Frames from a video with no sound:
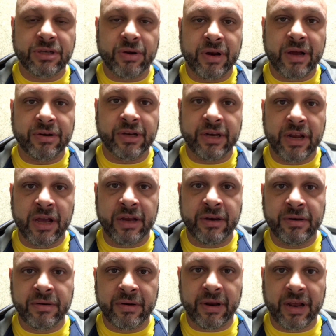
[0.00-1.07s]
go down to none
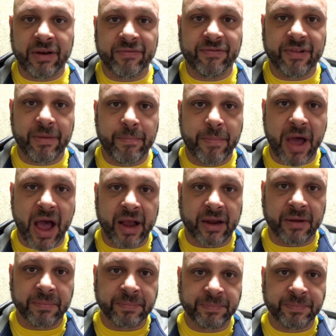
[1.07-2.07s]
and flip back.